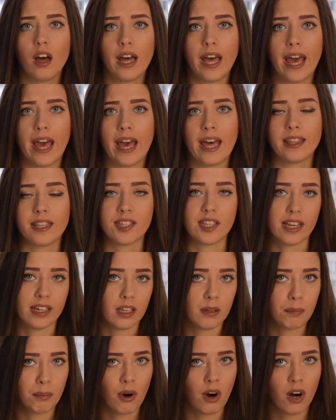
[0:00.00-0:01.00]
and the
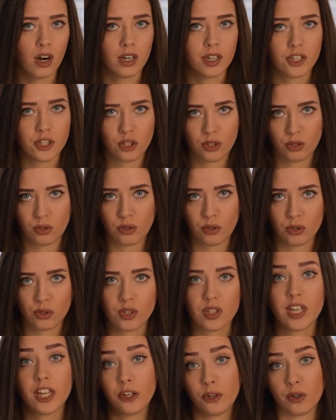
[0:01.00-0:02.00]
second part is to
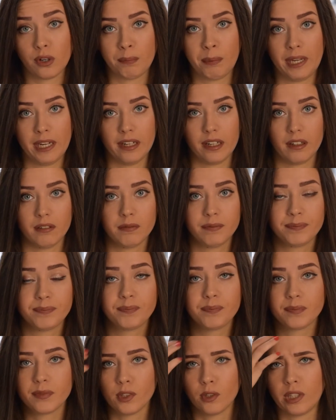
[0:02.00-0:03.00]
state your opinion,
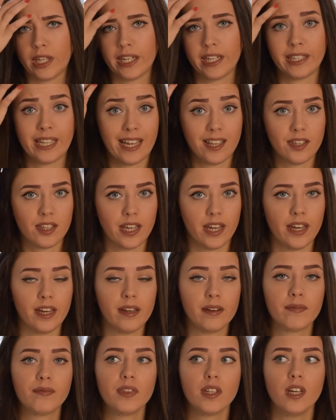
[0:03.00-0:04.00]
or like an essay.
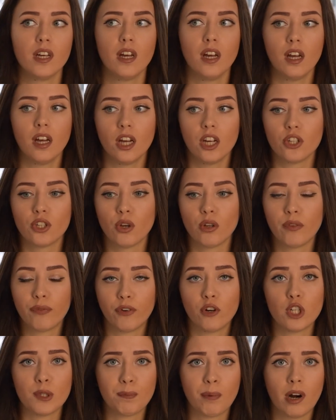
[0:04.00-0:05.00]
So the
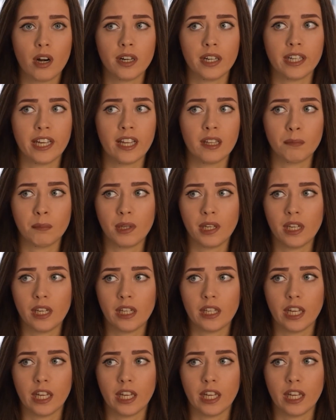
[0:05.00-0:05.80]
first part, it can be